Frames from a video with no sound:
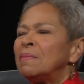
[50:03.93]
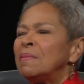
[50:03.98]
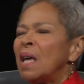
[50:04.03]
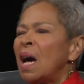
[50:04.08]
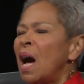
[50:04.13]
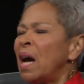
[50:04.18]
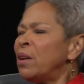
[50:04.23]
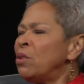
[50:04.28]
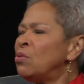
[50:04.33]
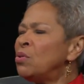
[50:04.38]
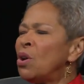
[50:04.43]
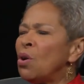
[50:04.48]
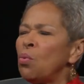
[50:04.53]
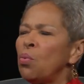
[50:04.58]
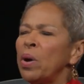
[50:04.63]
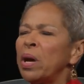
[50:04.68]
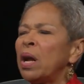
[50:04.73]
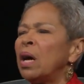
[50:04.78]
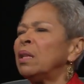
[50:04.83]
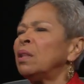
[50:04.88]
now, I don't know
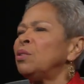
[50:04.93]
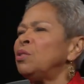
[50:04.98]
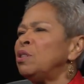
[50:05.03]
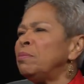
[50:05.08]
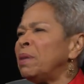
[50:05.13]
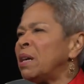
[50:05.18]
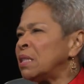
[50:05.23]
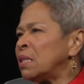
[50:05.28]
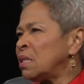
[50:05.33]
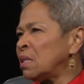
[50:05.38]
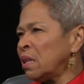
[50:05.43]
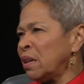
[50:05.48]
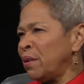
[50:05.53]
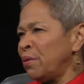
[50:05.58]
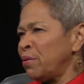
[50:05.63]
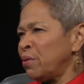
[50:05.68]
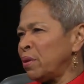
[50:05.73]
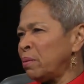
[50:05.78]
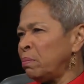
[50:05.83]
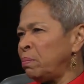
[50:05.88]
when I learned about
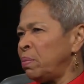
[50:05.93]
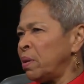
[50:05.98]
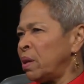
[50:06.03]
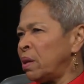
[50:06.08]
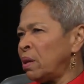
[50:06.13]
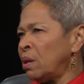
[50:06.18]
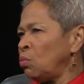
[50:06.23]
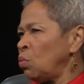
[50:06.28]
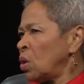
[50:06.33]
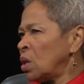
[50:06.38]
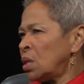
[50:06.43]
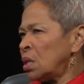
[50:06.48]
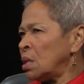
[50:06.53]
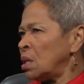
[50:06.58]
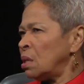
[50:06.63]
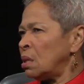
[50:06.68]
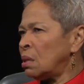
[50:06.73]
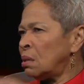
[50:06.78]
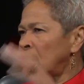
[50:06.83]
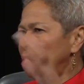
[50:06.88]
slavery, but it
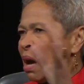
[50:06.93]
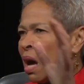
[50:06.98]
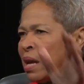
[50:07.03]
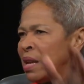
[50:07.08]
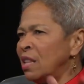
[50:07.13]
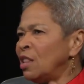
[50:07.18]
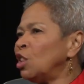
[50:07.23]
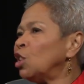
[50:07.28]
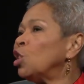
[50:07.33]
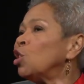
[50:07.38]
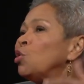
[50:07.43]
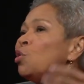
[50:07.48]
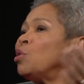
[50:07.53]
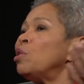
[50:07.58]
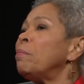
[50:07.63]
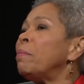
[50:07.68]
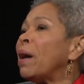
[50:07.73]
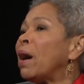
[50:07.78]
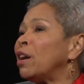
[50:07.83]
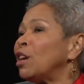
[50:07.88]
wasn't, I didn't learn
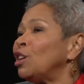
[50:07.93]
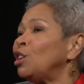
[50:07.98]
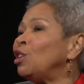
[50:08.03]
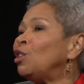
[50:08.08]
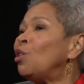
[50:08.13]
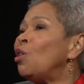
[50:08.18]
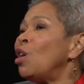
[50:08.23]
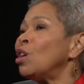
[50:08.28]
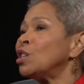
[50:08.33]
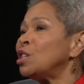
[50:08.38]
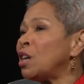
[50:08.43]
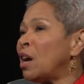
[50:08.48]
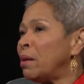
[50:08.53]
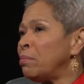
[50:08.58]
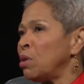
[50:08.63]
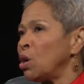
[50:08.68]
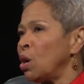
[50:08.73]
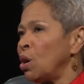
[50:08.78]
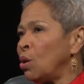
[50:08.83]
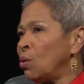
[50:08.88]
about it a long
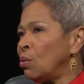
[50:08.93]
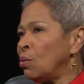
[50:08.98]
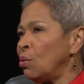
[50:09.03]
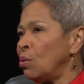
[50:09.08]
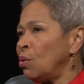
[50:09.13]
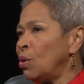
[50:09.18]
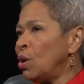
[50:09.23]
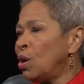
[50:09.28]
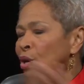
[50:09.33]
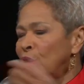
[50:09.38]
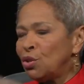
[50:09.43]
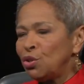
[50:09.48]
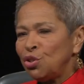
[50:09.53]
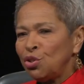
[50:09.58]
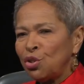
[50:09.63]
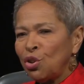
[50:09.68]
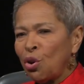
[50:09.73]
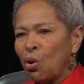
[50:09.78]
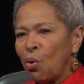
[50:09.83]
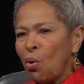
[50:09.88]
time ago.
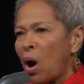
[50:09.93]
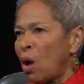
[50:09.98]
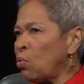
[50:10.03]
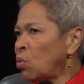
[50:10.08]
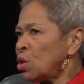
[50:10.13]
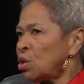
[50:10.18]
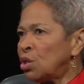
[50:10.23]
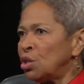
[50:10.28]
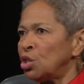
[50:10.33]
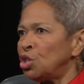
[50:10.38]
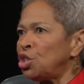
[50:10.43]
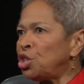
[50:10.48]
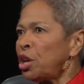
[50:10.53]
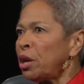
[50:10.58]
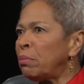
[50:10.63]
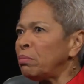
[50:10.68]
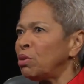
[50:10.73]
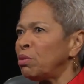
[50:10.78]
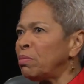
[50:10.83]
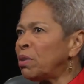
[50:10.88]
So I wasn't
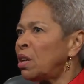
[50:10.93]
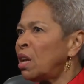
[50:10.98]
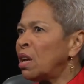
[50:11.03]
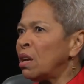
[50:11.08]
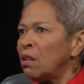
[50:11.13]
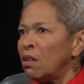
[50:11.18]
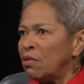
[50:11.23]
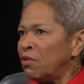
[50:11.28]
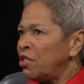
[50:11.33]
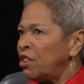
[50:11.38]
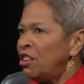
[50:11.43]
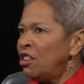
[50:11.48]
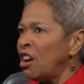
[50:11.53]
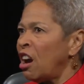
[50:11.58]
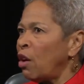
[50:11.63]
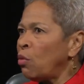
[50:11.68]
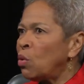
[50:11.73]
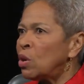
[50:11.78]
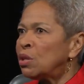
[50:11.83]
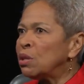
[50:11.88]
ashamed of it, of it.
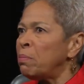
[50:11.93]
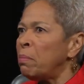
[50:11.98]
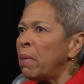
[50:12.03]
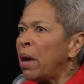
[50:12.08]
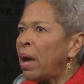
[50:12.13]
I wasn't